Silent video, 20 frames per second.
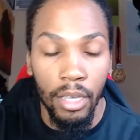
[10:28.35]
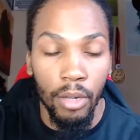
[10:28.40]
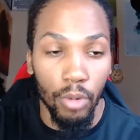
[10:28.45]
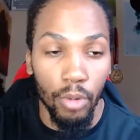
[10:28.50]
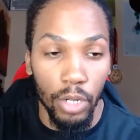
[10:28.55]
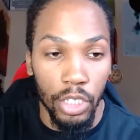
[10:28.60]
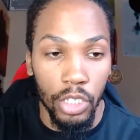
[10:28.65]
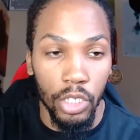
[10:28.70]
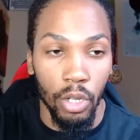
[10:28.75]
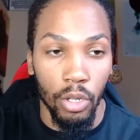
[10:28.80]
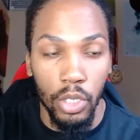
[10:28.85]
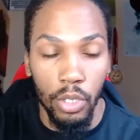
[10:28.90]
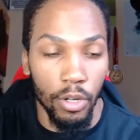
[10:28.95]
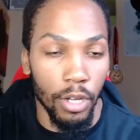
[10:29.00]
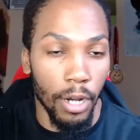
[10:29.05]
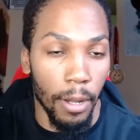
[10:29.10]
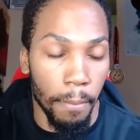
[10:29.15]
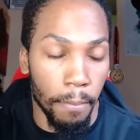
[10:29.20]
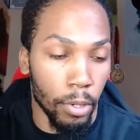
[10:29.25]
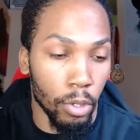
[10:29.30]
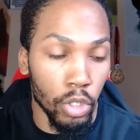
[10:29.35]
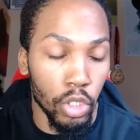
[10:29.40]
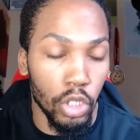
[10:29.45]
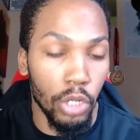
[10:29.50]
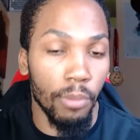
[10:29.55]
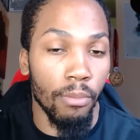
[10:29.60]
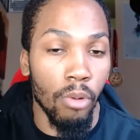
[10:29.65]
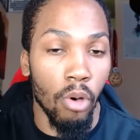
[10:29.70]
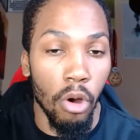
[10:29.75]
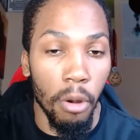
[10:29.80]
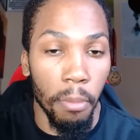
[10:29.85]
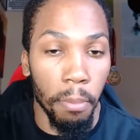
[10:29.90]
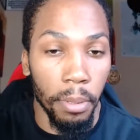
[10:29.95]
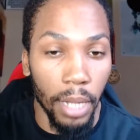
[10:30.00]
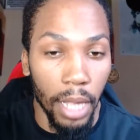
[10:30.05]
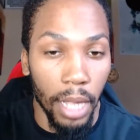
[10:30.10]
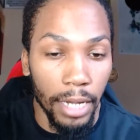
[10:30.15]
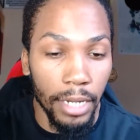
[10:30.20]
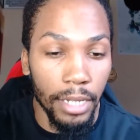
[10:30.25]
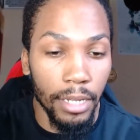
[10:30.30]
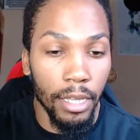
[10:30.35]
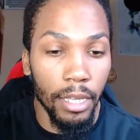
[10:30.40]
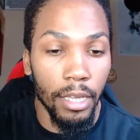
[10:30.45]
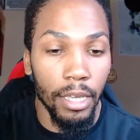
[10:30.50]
which is also going to push more blood